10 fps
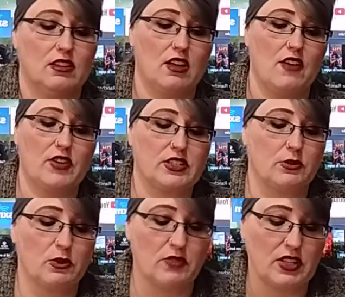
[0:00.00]
a
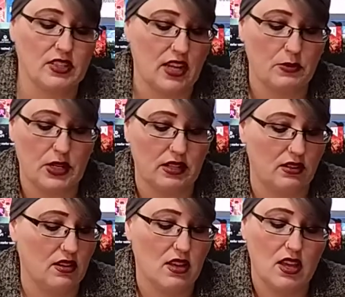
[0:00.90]
victim of this. I
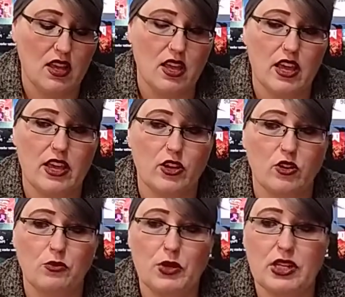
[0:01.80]
mean, it
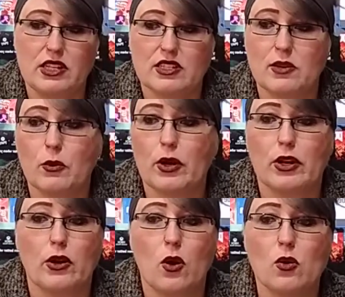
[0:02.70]
could be
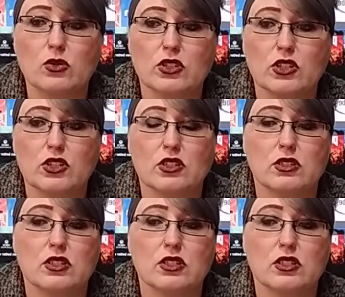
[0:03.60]
someone older,